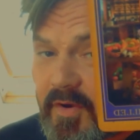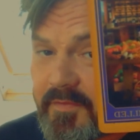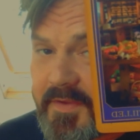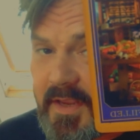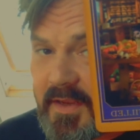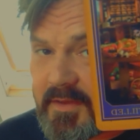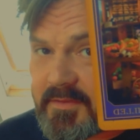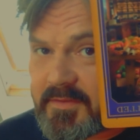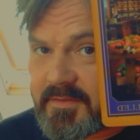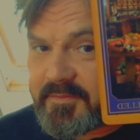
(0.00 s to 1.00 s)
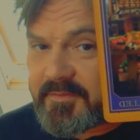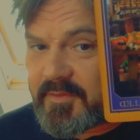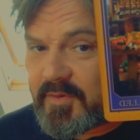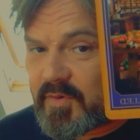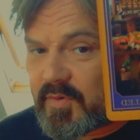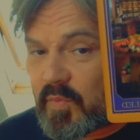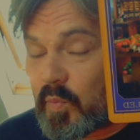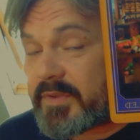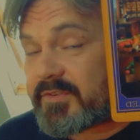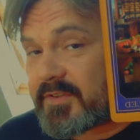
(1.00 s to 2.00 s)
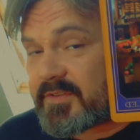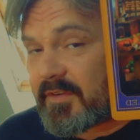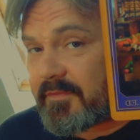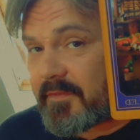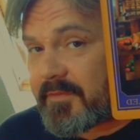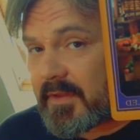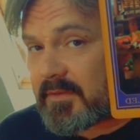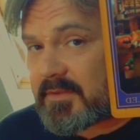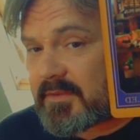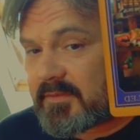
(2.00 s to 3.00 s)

of Keys, wishes fulfilled.